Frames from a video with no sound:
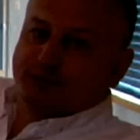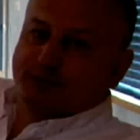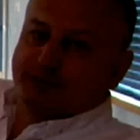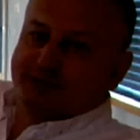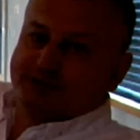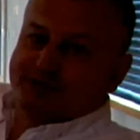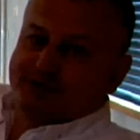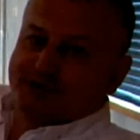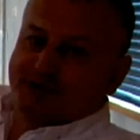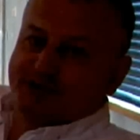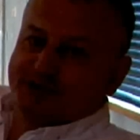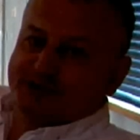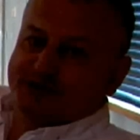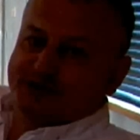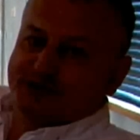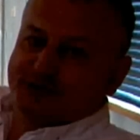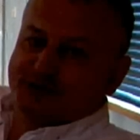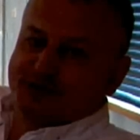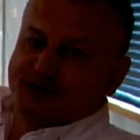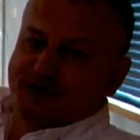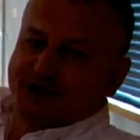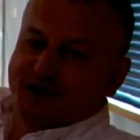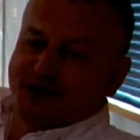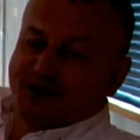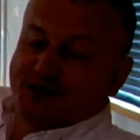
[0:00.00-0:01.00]
And we've got
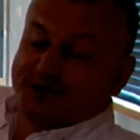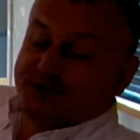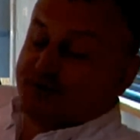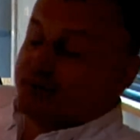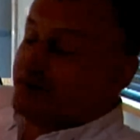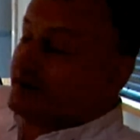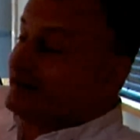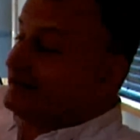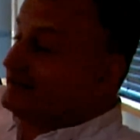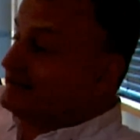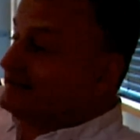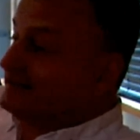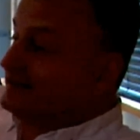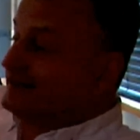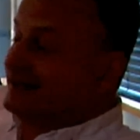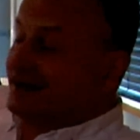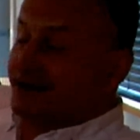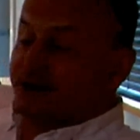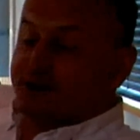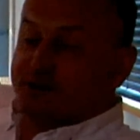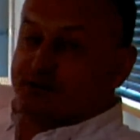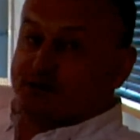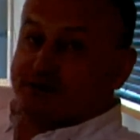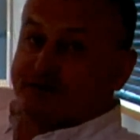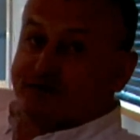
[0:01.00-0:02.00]
2.5 weeks to
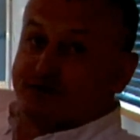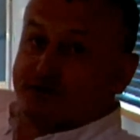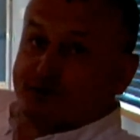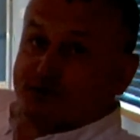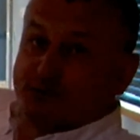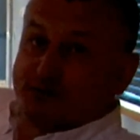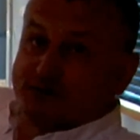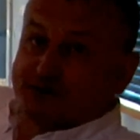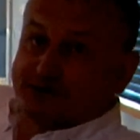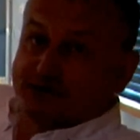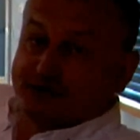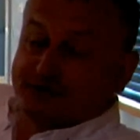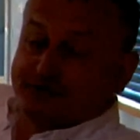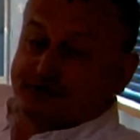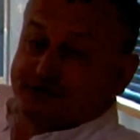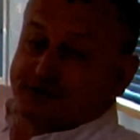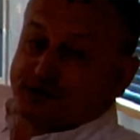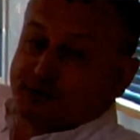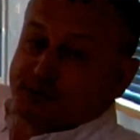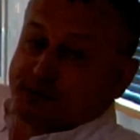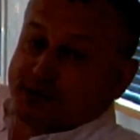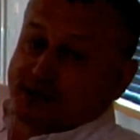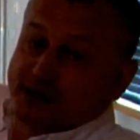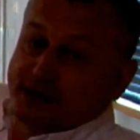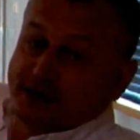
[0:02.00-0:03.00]
go before we start
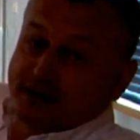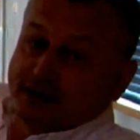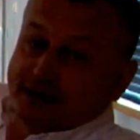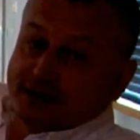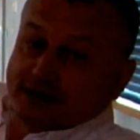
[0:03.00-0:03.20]
filming.